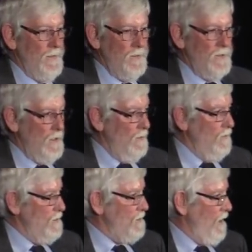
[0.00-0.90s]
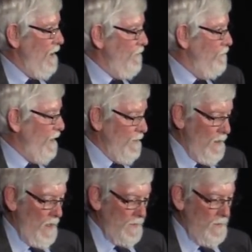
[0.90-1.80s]
continuous layer of
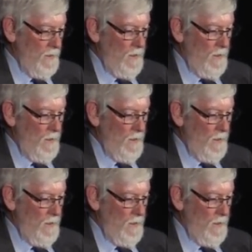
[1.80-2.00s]
bentonite